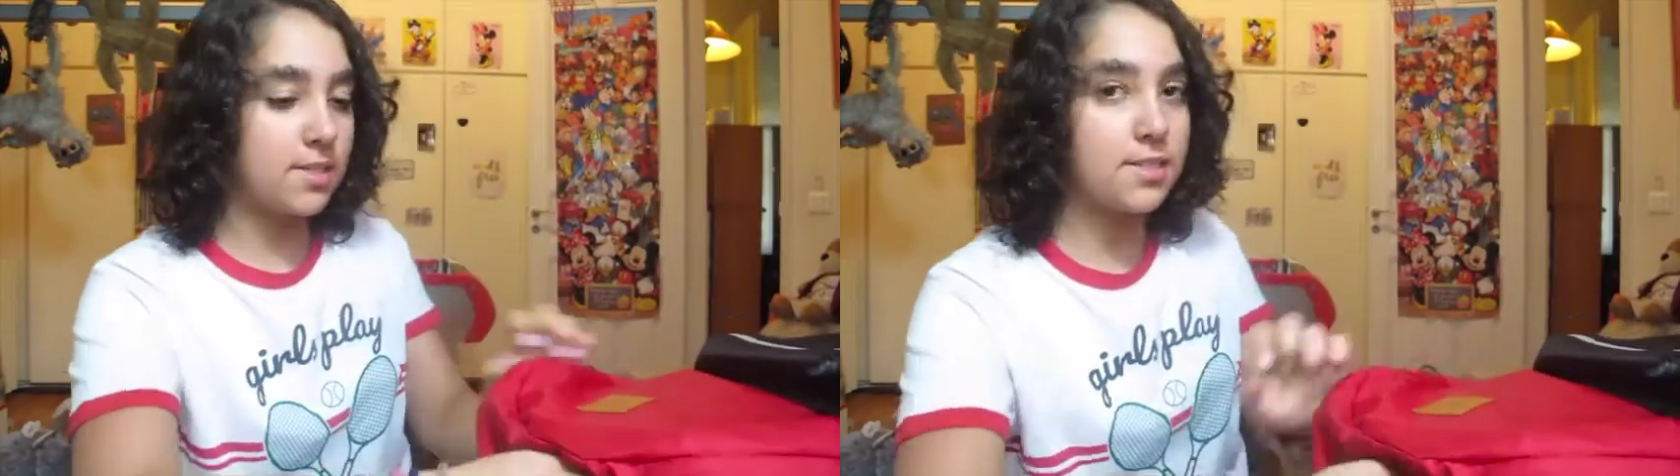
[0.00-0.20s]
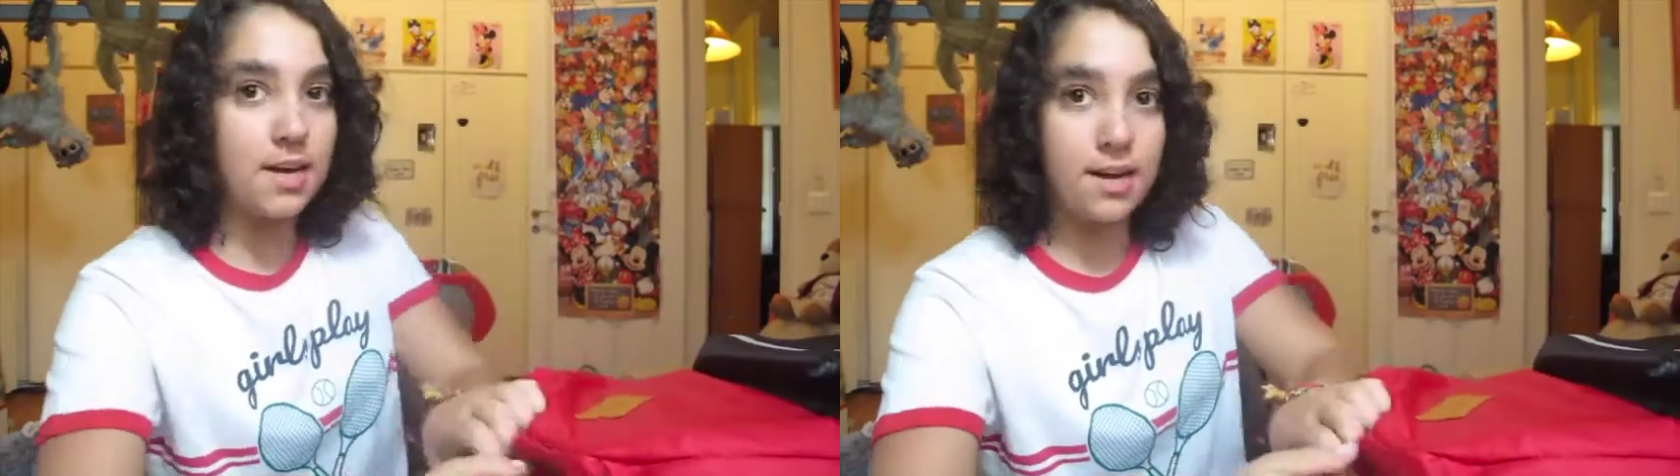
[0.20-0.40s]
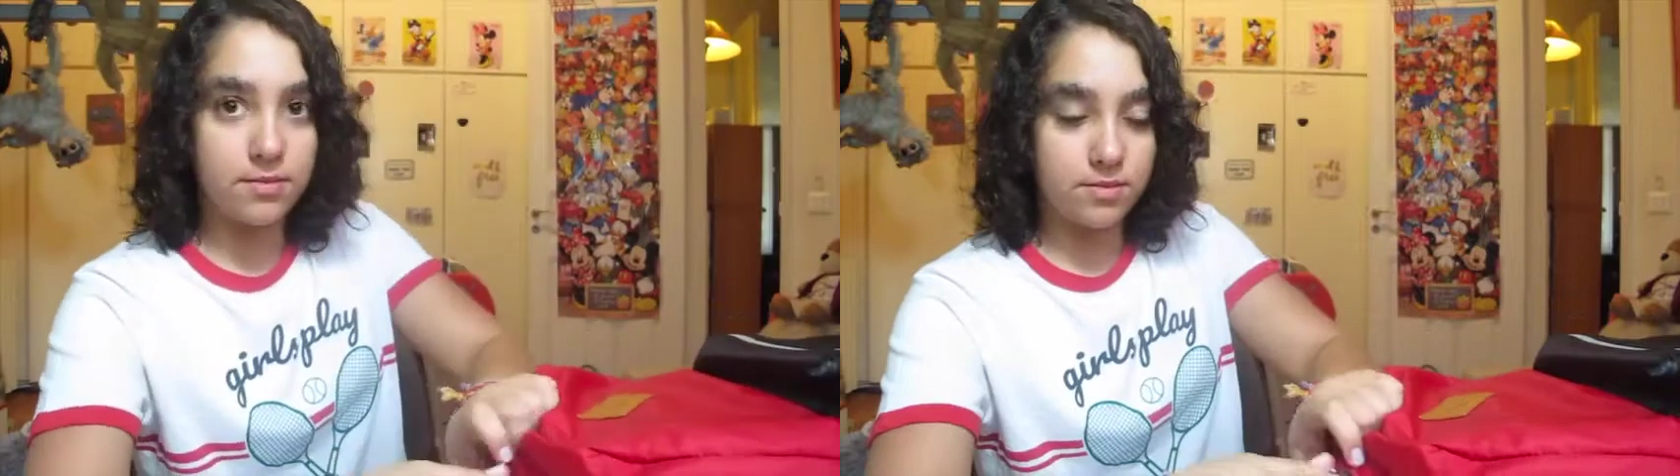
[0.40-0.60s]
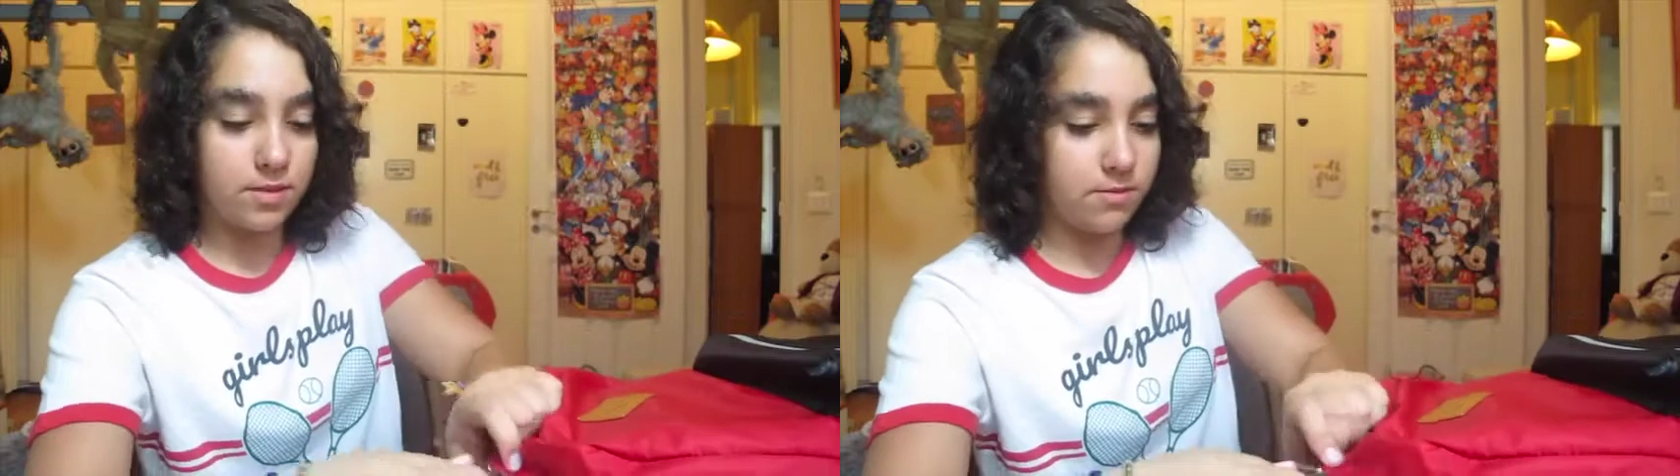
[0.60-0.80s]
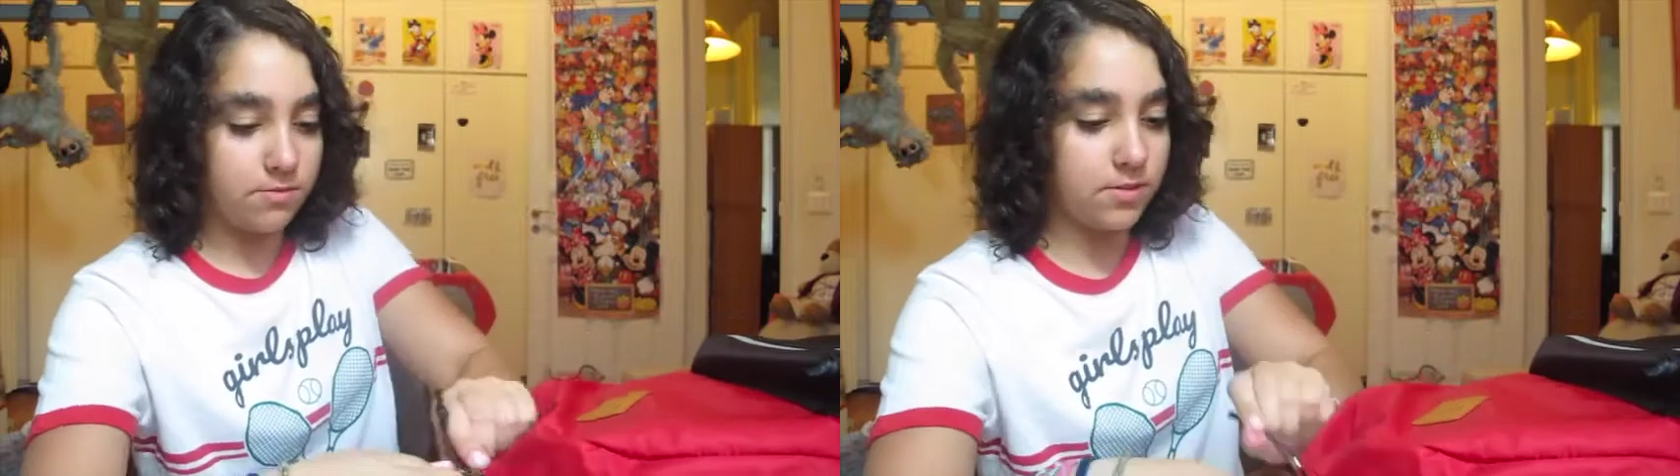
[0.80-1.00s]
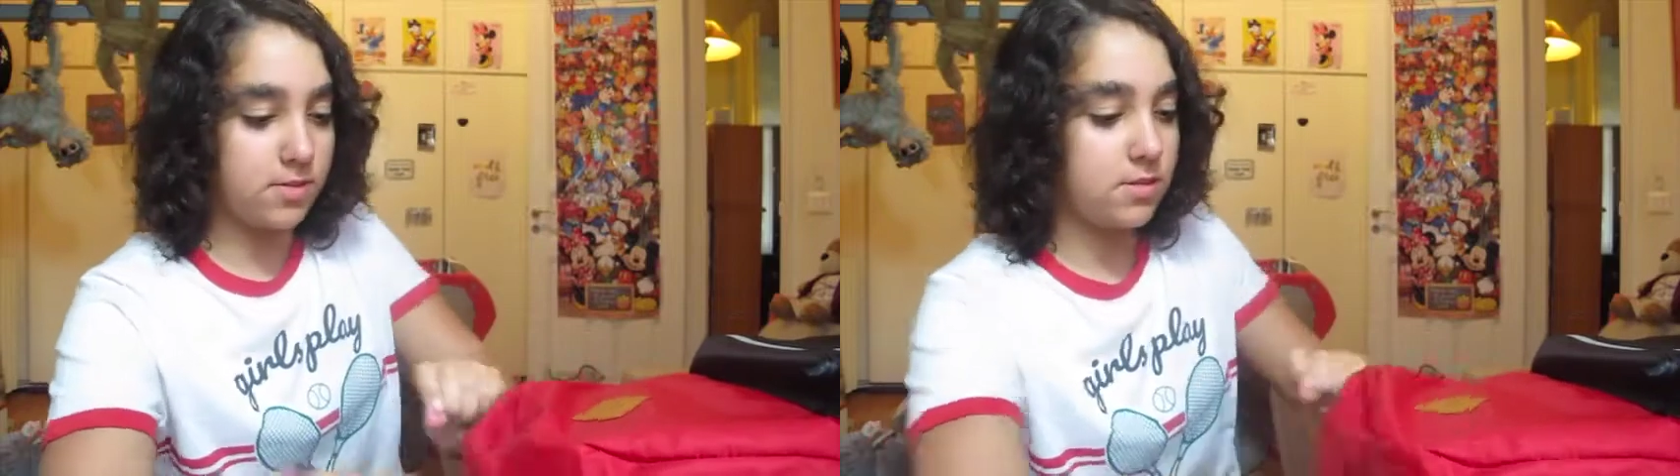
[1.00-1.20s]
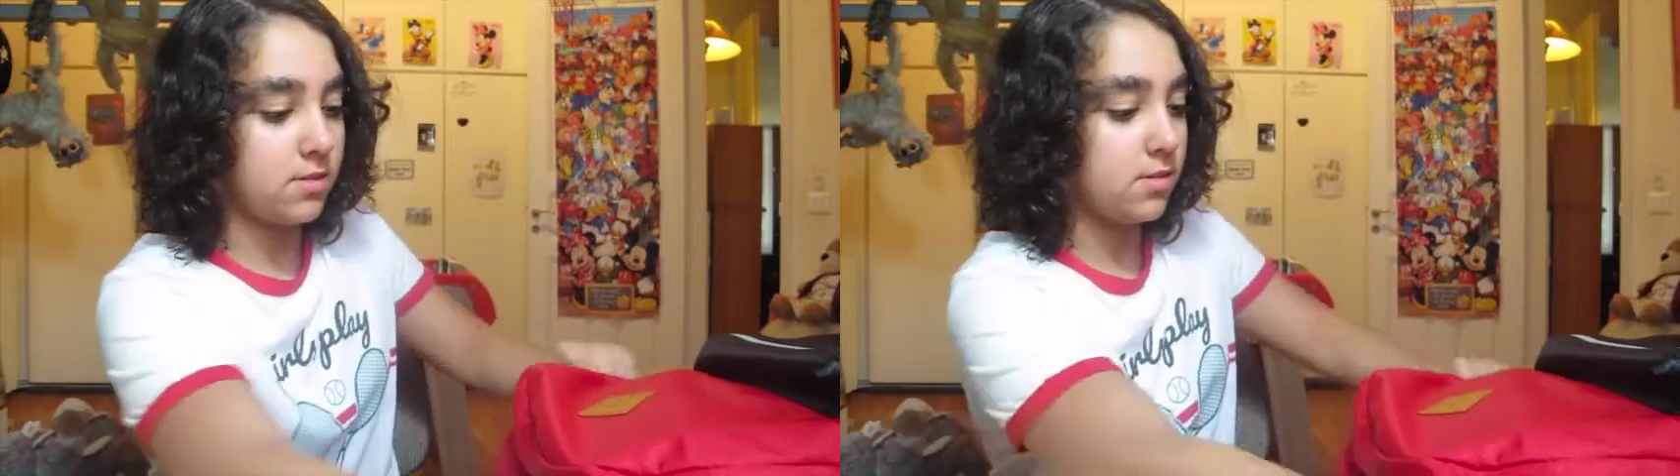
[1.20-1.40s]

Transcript: inside of here first.